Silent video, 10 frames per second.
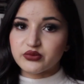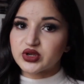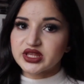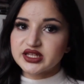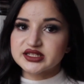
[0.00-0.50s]
I
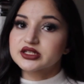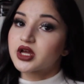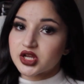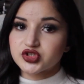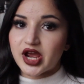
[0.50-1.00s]
really did
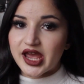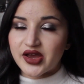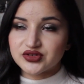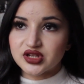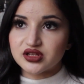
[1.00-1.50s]
not try
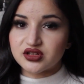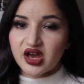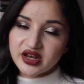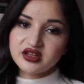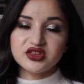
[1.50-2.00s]
out a
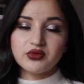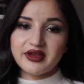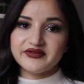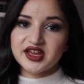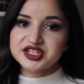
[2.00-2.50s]
lot in the
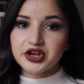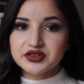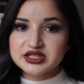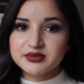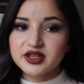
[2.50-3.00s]
way of
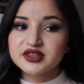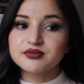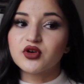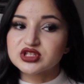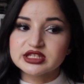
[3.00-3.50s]
eyeshadow this
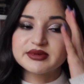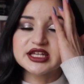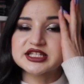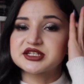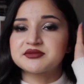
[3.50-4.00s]
month, mostly
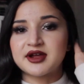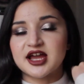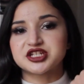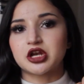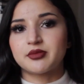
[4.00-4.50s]
because I did my
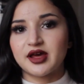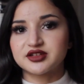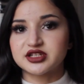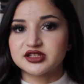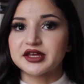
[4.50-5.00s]
eyeshadow
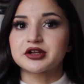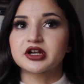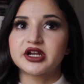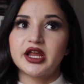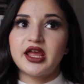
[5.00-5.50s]
palette
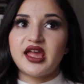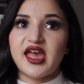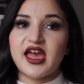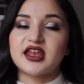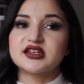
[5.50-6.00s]
declutter,
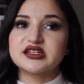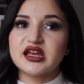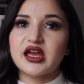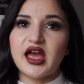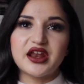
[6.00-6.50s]
and
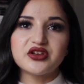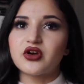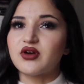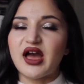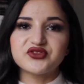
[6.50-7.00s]
I don't
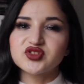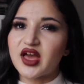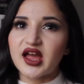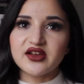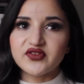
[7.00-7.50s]
know, after
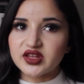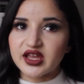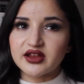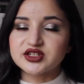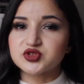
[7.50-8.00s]
that I felt
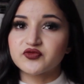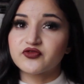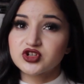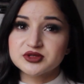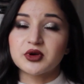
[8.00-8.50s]
like I just,
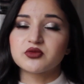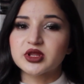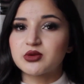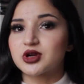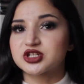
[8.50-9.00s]
first of all,
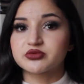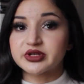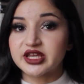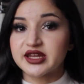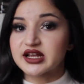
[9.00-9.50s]
really wanted to
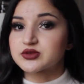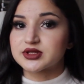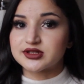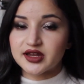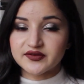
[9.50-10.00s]
reconnect
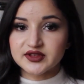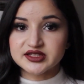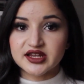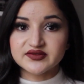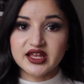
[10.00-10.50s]
with a lot of the
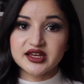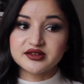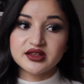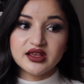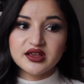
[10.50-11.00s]
stuff that
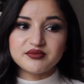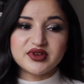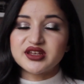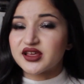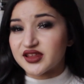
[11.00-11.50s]
I'd
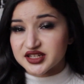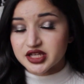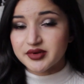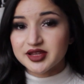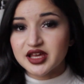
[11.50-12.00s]
been
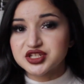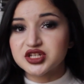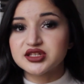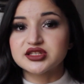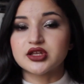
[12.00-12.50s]
neglecting in my
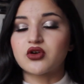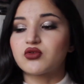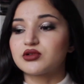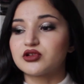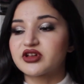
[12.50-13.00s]
collection,
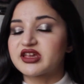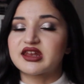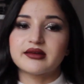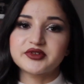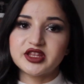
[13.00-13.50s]
so looking
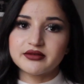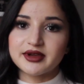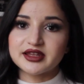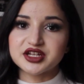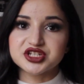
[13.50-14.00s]
at everything in
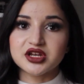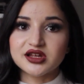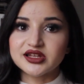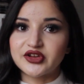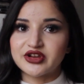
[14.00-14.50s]
my collection,
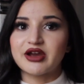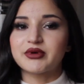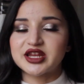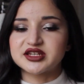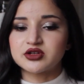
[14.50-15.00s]
clearing
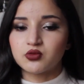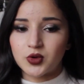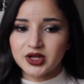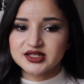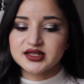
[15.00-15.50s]
out what I didn't
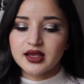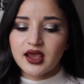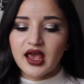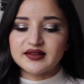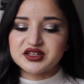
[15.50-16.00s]
want,
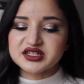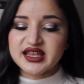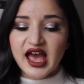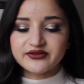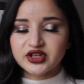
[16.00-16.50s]
and then
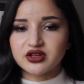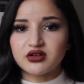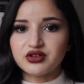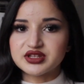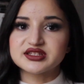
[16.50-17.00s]
just
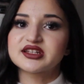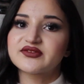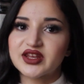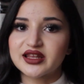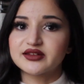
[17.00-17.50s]
having all the
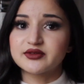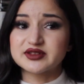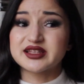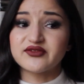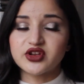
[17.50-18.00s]
stuff that I
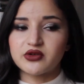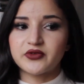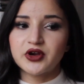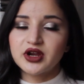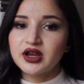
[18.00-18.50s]
was left
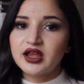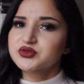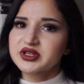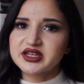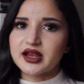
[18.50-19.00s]
over. It
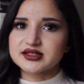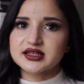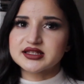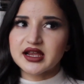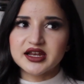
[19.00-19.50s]
was really nice
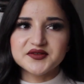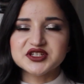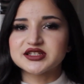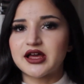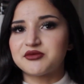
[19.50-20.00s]
because it kind of
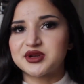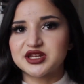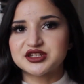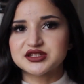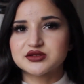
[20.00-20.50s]
just allowed me
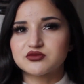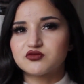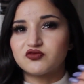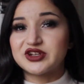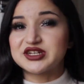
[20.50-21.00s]
to just
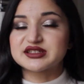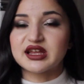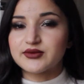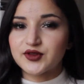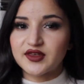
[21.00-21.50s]

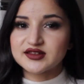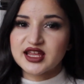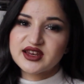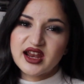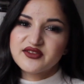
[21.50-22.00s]
rediscover
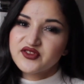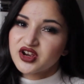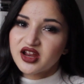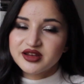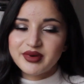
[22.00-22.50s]
things I'd kind of
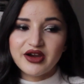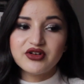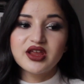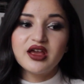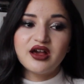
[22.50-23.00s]
forgotten
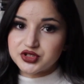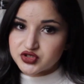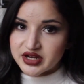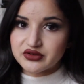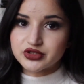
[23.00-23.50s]
about. I only
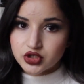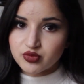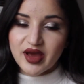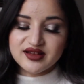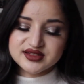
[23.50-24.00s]
tried out
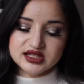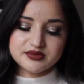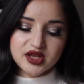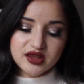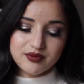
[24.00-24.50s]
two palettes
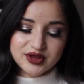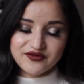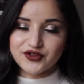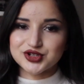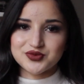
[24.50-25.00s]
this month, but
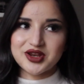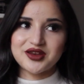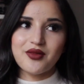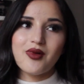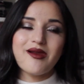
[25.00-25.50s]
the first one,